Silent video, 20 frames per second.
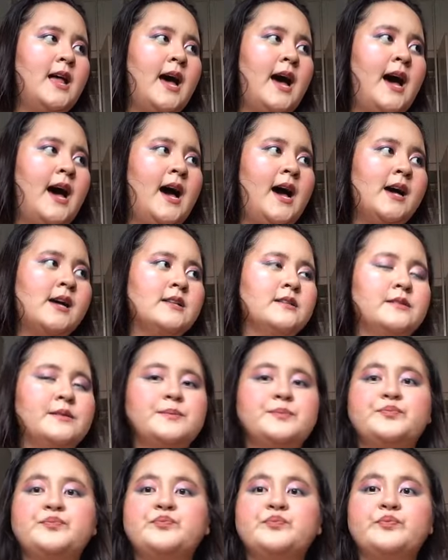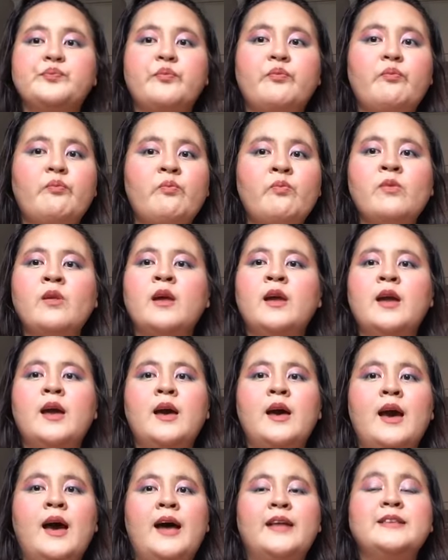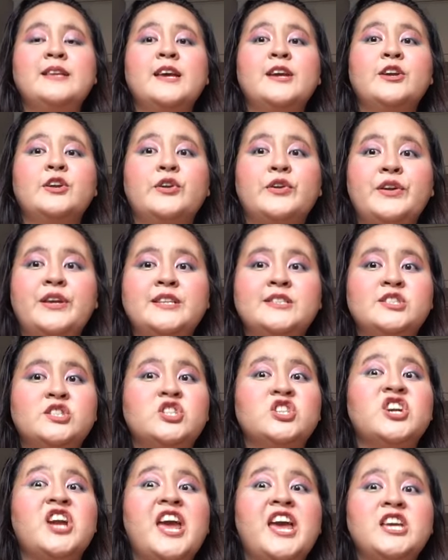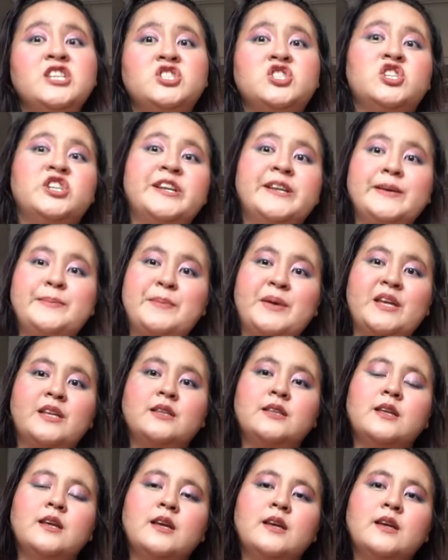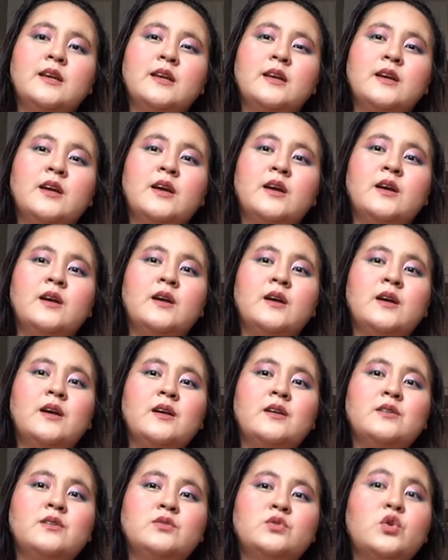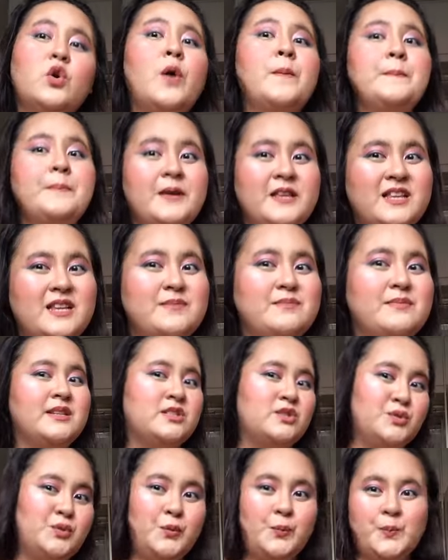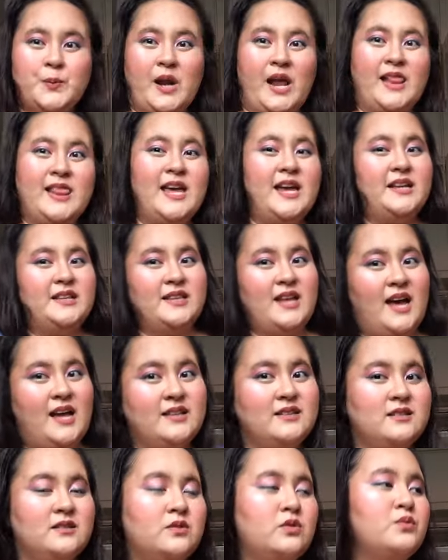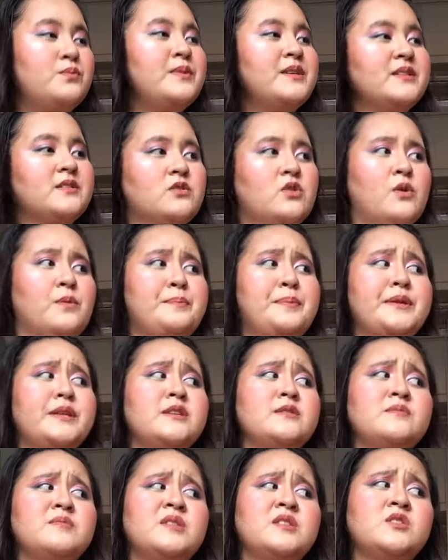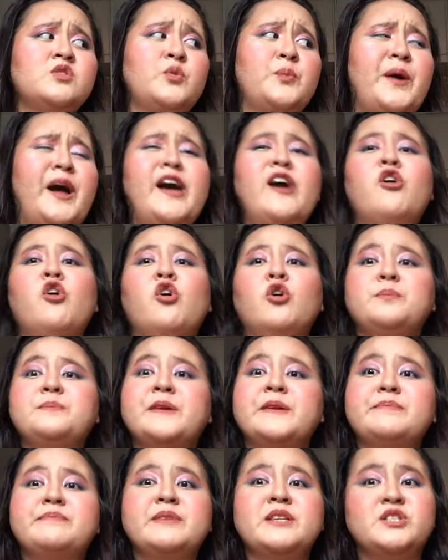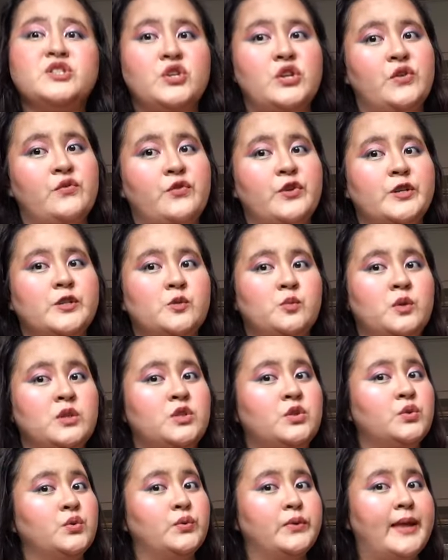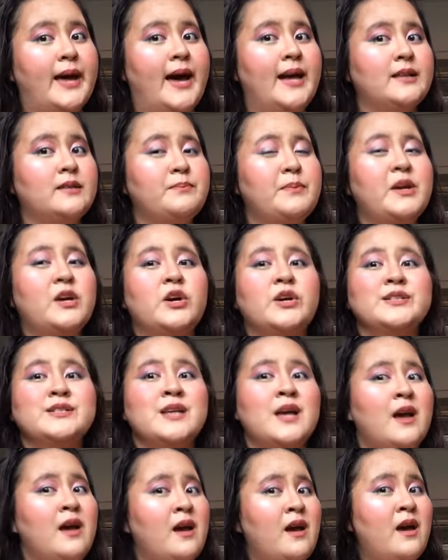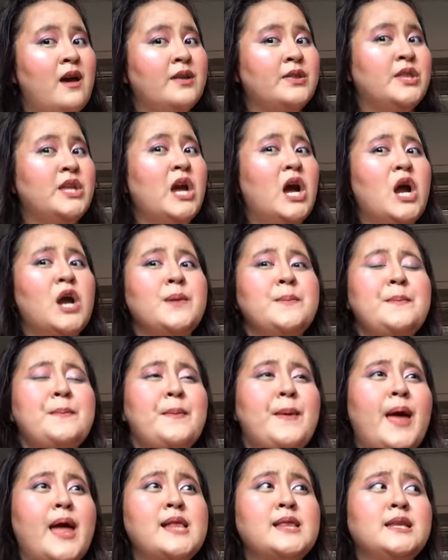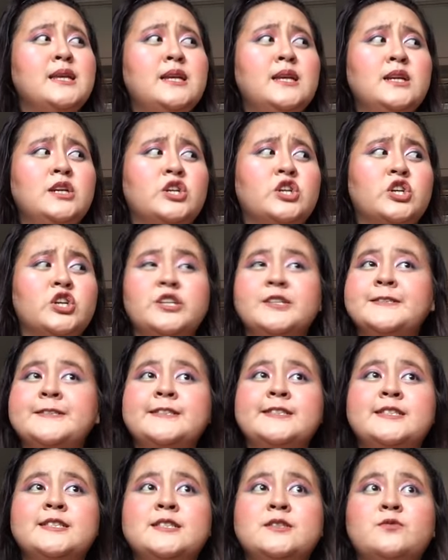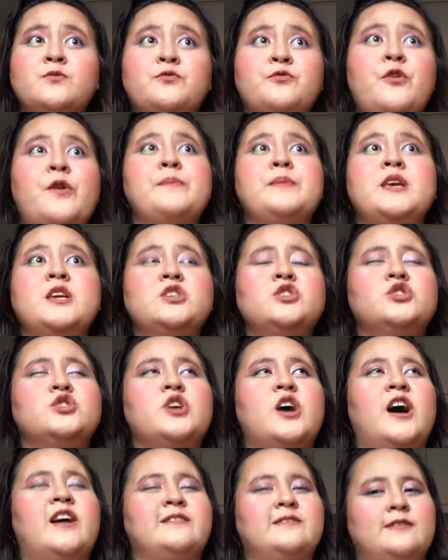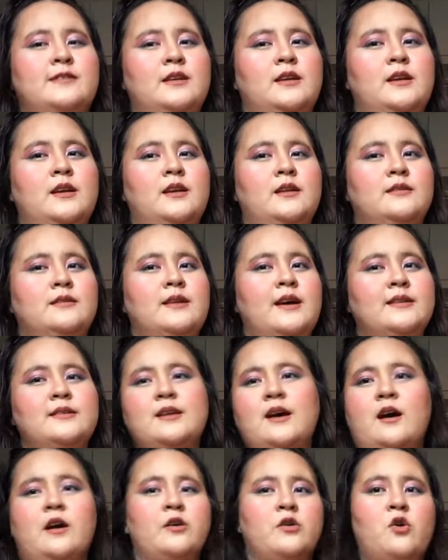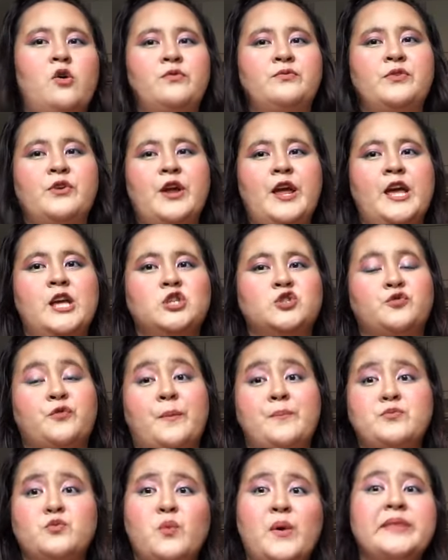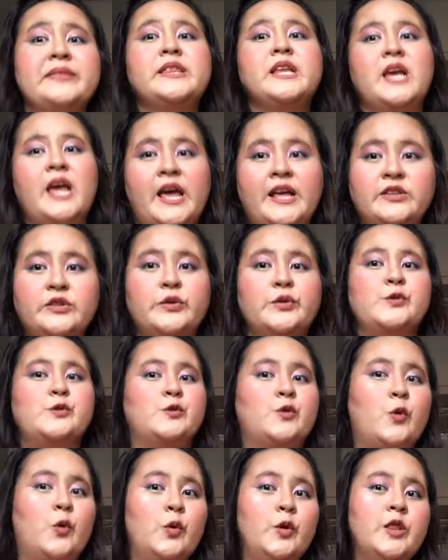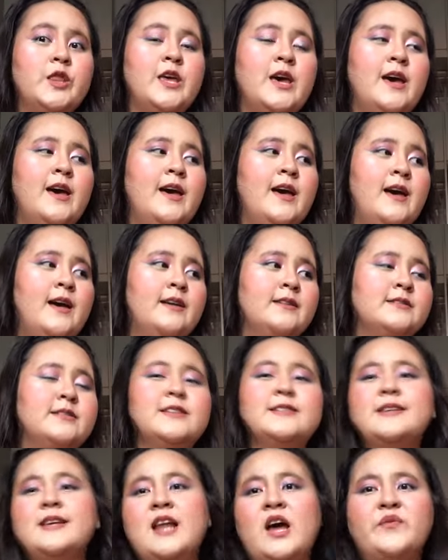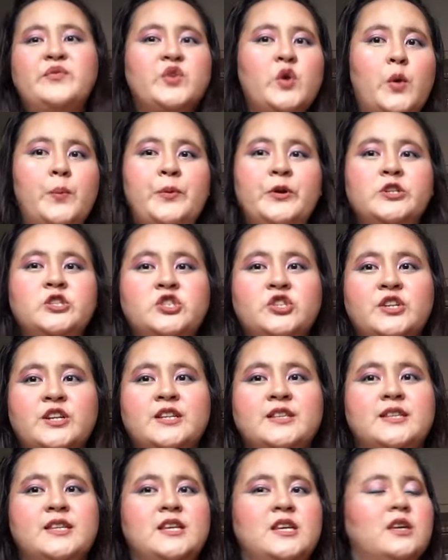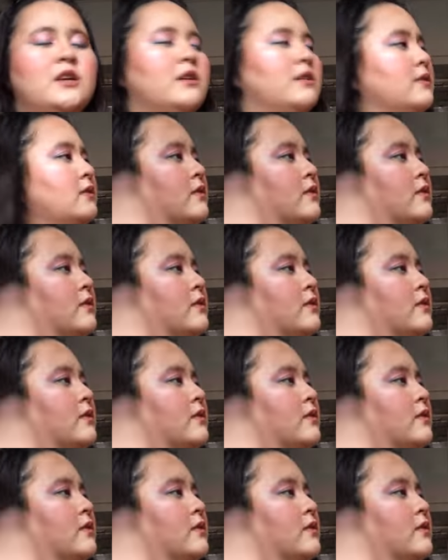had increased their age limit to compete Miss Supra, like that, to compete in Miss Supra. I hope that Miss Universe would do that because there are many girls from each country that are over age from 28 years old doesn't have the opportunity